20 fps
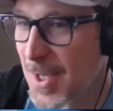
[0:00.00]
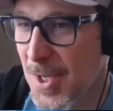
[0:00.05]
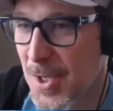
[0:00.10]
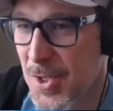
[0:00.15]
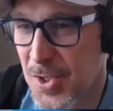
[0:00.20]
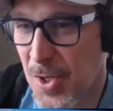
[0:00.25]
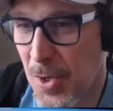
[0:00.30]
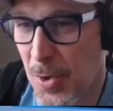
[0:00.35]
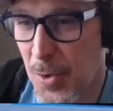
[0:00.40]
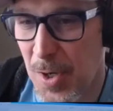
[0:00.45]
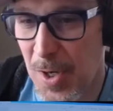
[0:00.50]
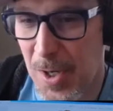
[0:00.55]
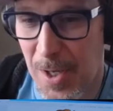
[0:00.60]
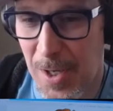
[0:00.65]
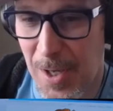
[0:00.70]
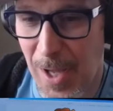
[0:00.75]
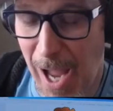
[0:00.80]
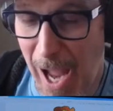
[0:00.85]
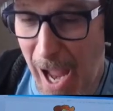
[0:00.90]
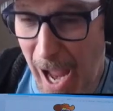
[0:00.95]
So
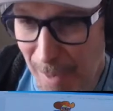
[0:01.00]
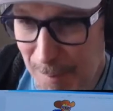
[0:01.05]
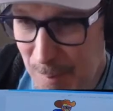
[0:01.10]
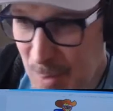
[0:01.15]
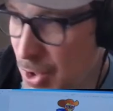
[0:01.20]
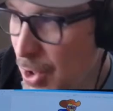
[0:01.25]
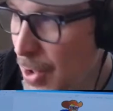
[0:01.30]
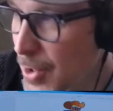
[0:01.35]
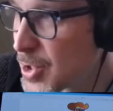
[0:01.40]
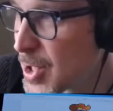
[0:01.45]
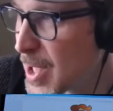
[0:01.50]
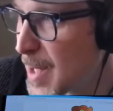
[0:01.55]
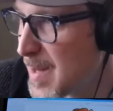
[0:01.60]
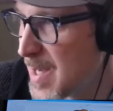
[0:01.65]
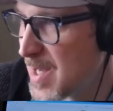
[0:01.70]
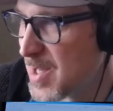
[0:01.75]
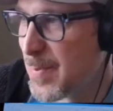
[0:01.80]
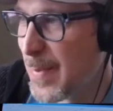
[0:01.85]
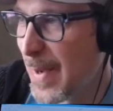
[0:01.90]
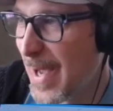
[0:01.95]
I'm sure
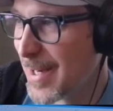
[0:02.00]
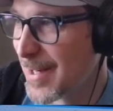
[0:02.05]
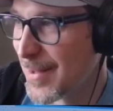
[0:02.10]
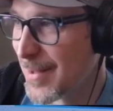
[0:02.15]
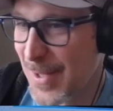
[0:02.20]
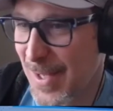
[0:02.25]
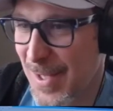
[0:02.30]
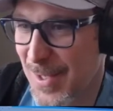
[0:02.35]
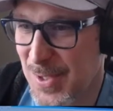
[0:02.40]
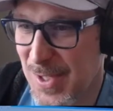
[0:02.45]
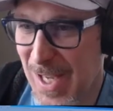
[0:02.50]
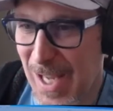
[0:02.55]
Jimmy spotted this